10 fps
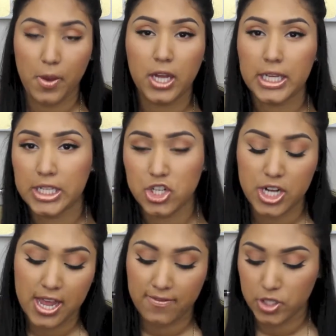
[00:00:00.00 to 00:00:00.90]
body and
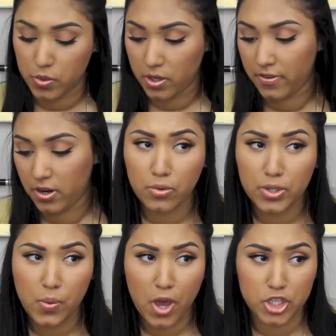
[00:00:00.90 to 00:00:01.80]
shave and do whatever. I
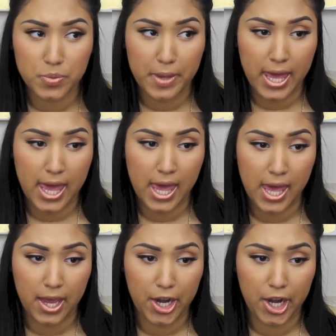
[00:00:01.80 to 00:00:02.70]
only wash my
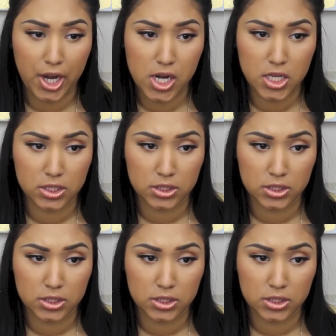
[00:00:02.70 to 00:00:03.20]
hair